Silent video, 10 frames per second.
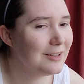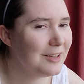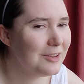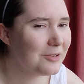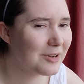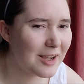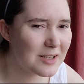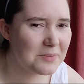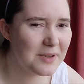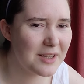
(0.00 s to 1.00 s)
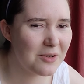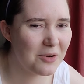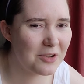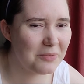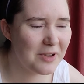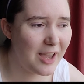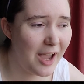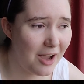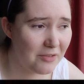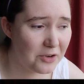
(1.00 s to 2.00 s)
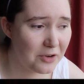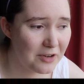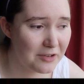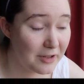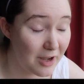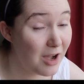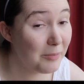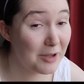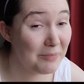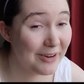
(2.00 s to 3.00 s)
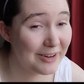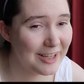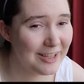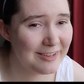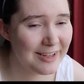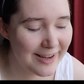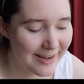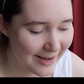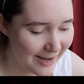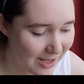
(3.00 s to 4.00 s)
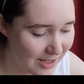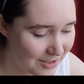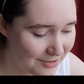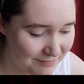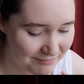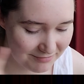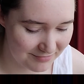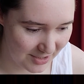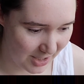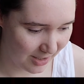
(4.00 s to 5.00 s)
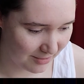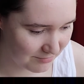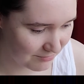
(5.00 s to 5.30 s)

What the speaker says: either next week or the week after the comic market, and yeah,